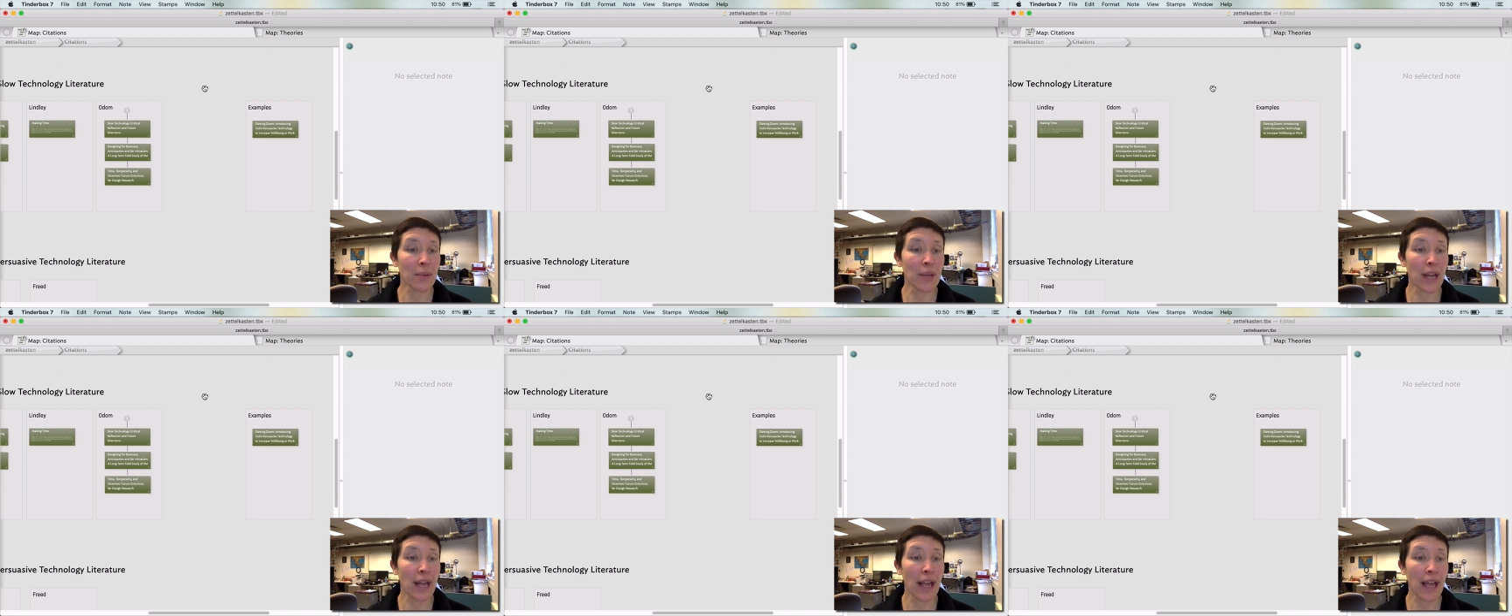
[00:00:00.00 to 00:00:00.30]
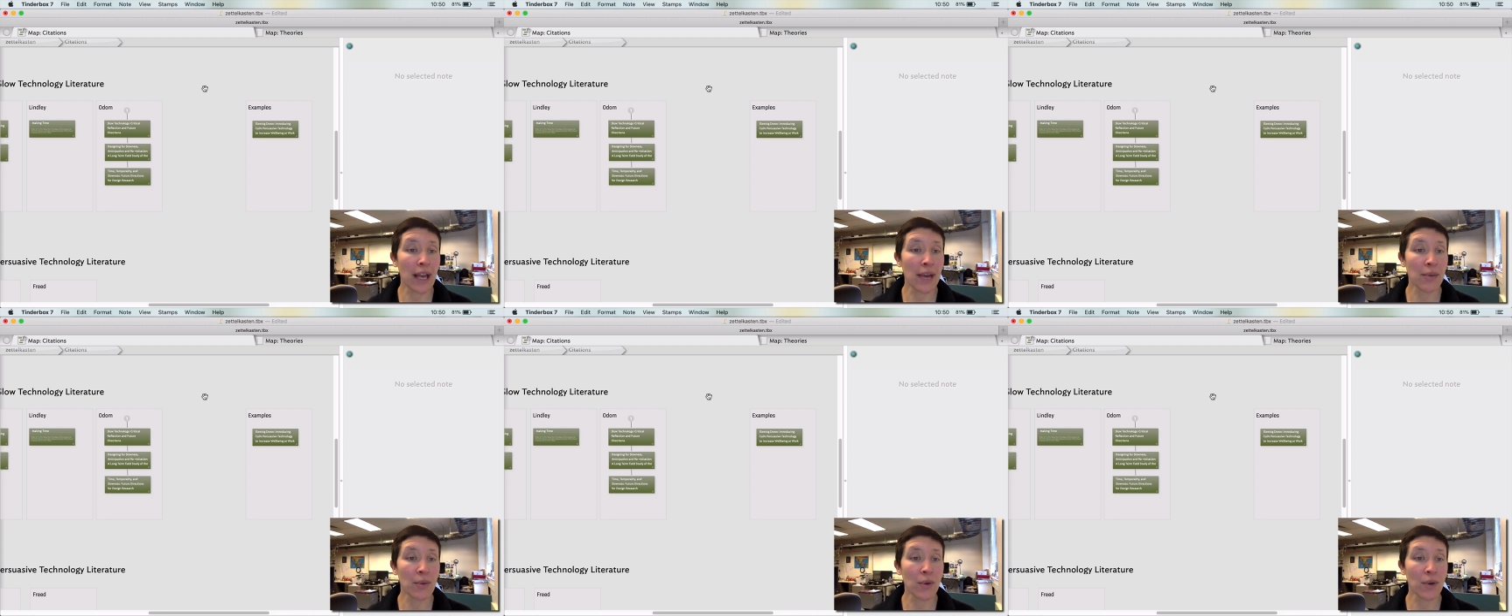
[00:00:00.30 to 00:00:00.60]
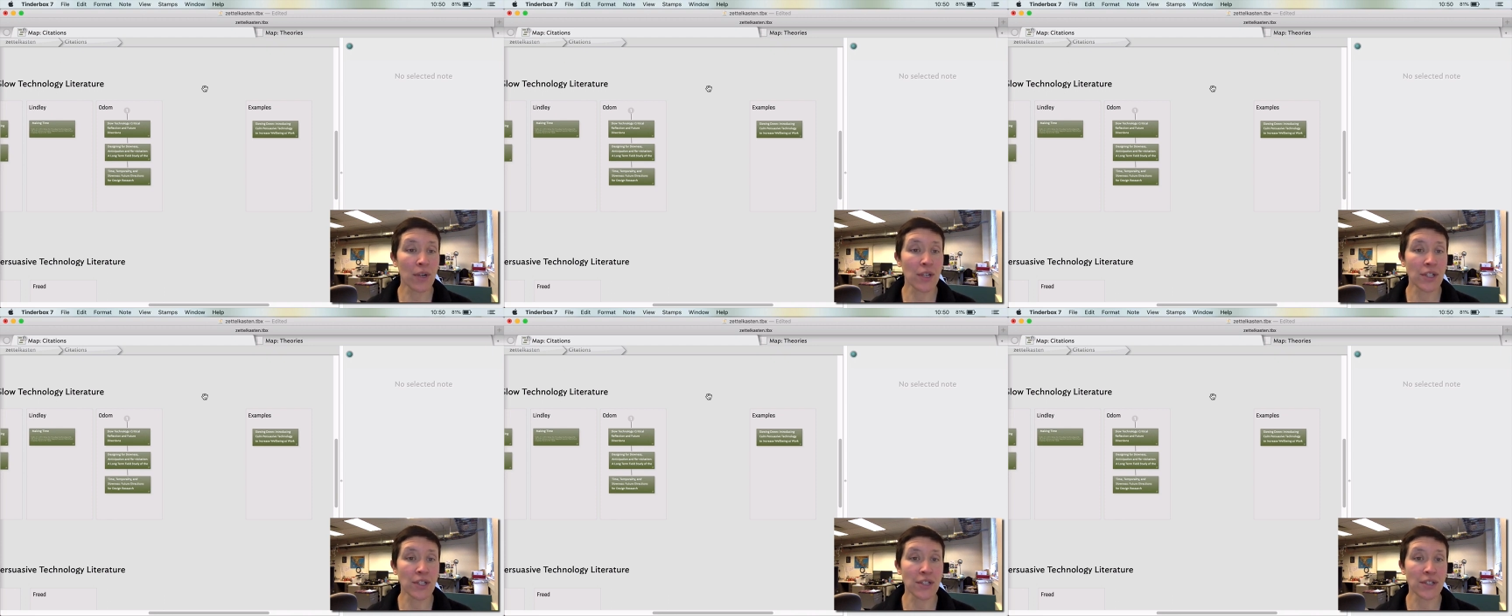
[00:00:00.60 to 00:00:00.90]
But I am
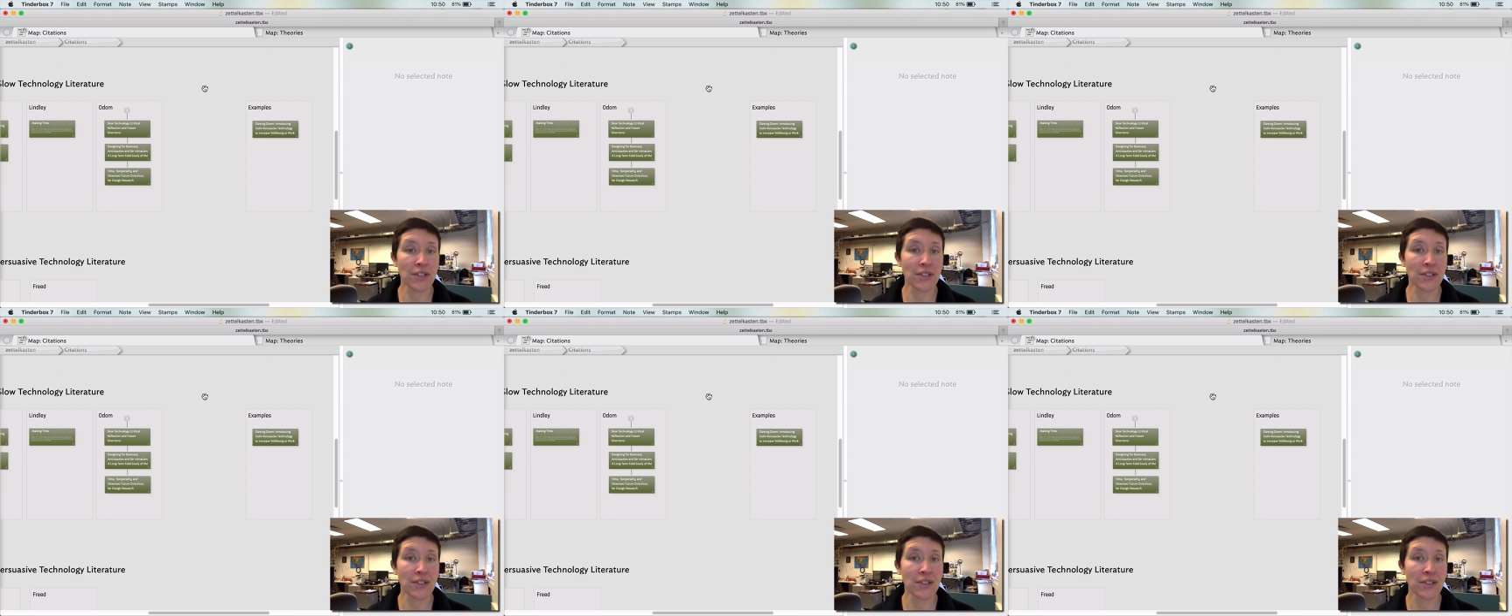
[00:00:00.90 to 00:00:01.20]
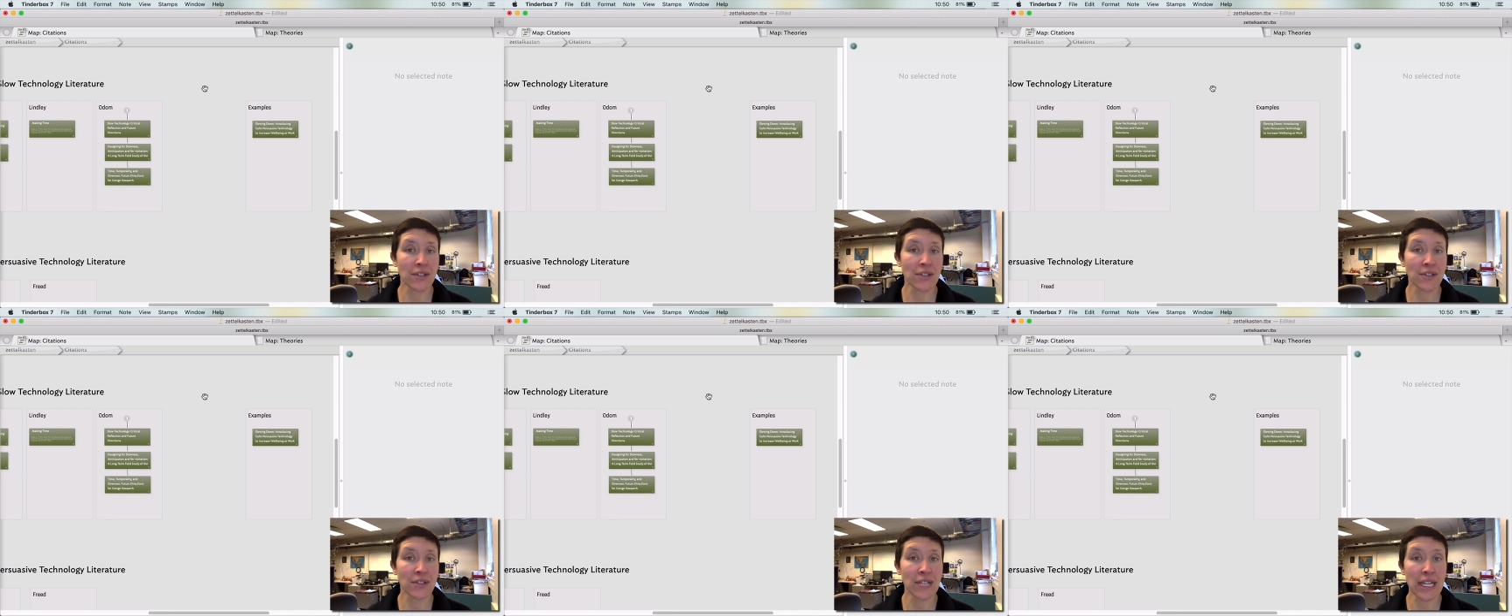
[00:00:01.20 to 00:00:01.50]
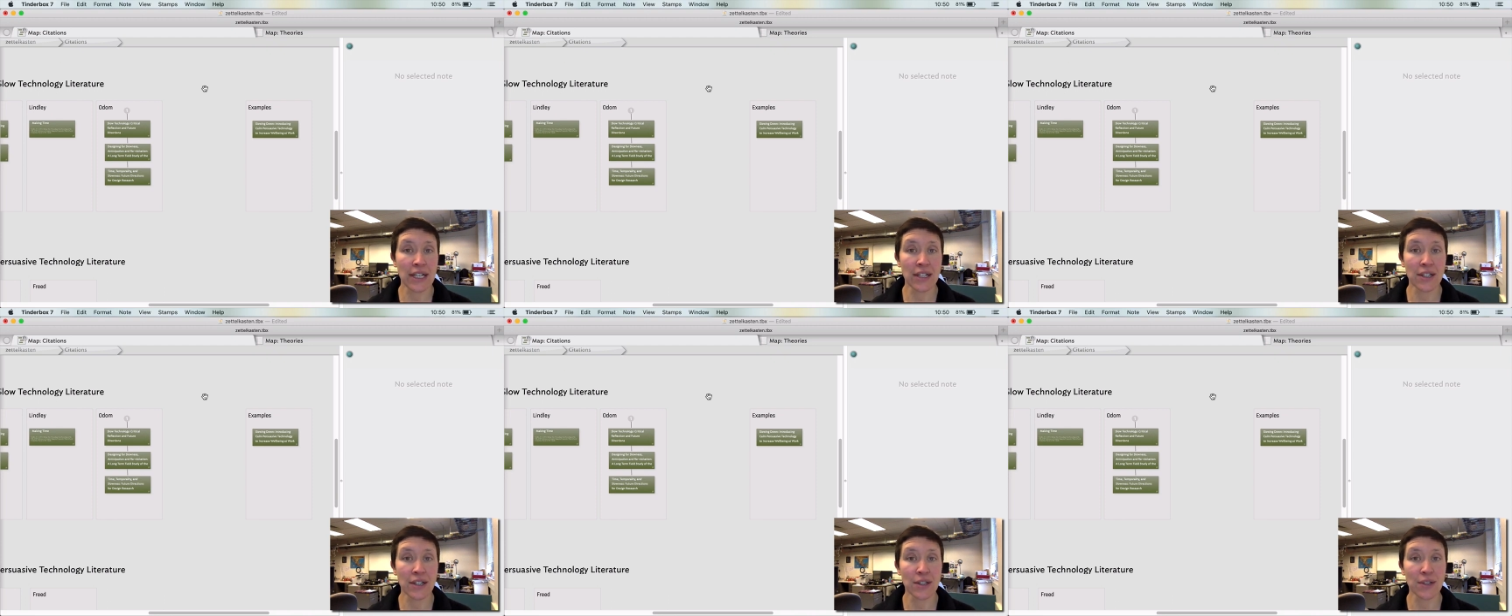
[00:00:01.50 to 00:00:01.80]
going to just
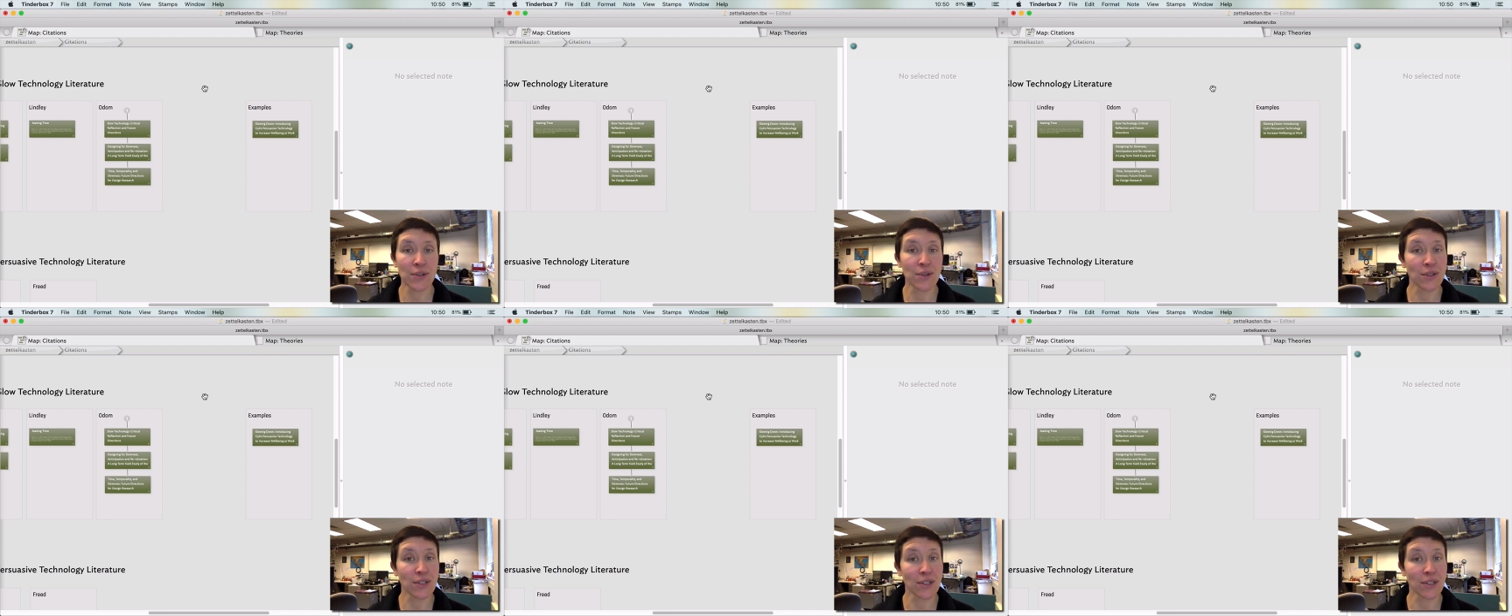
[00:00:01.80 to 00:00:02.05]
tell you